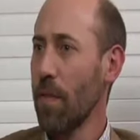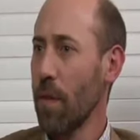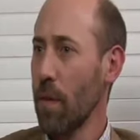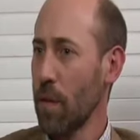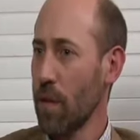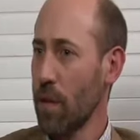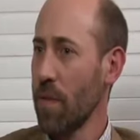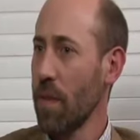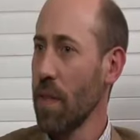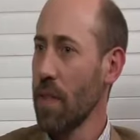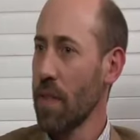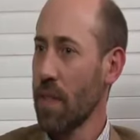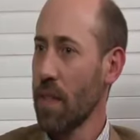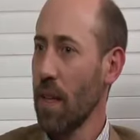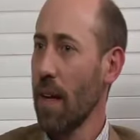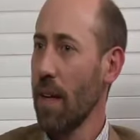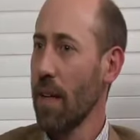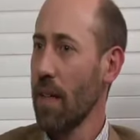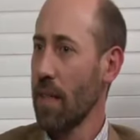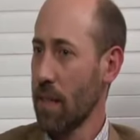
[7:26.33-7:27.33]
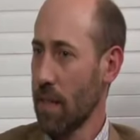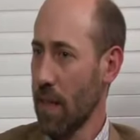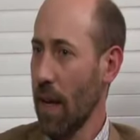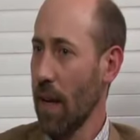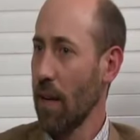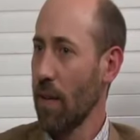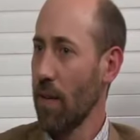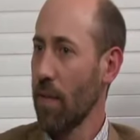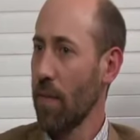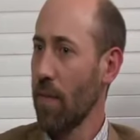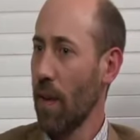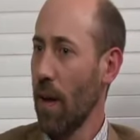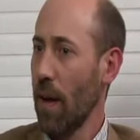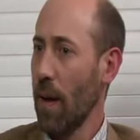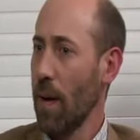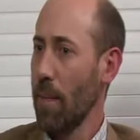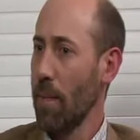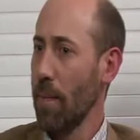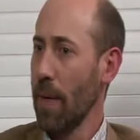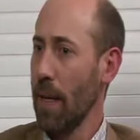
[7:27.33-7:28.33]
future of the Sun is kind of
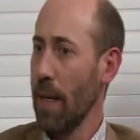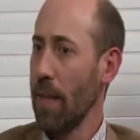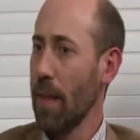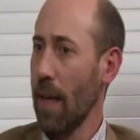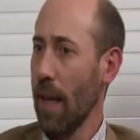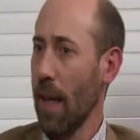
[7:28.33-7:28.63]
in